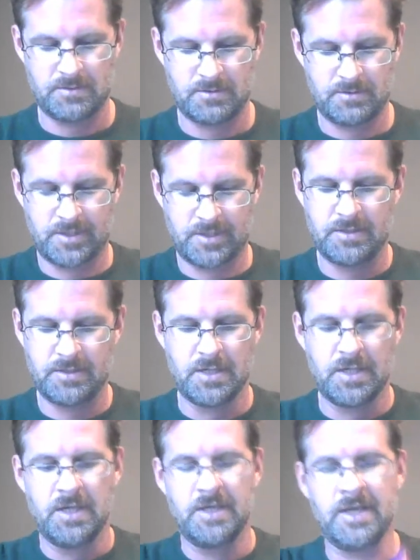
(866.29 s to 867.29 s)
Okay.
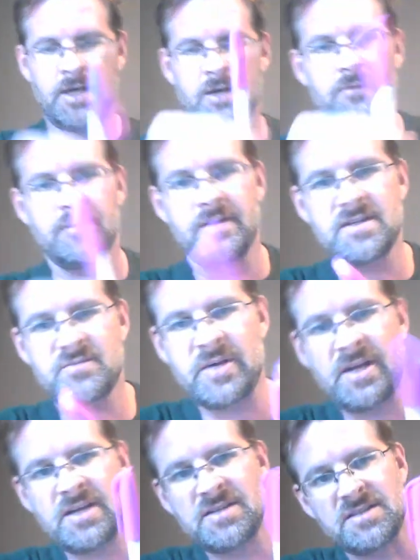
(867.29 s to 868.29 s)
Now, this
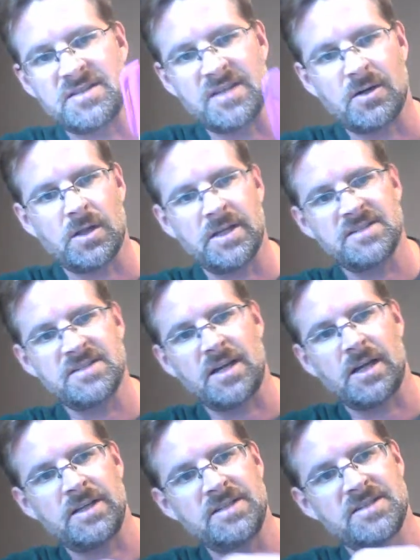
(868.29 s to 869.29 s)
pink is a
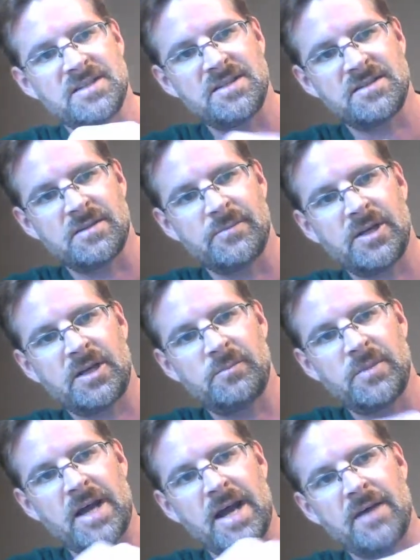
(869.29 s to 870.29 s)
cycling system. It
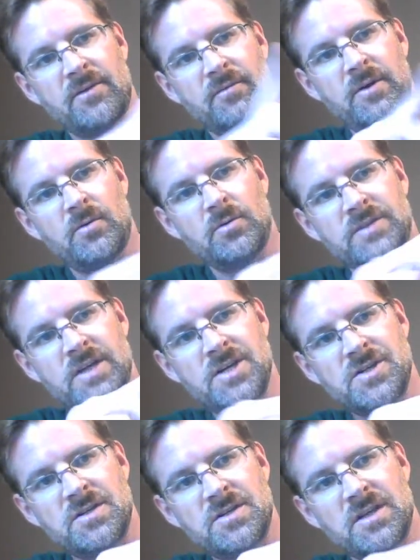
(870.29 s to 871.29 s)
could have 3
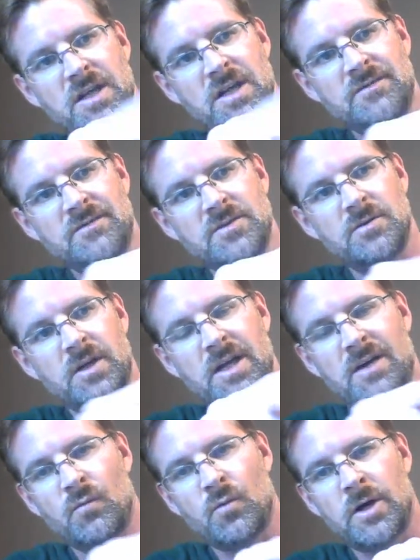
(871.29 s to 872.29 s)
rotations. It could have 2. It could
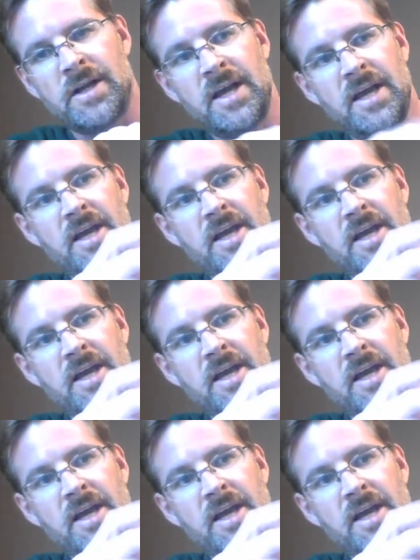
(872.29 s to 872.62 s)
have 1.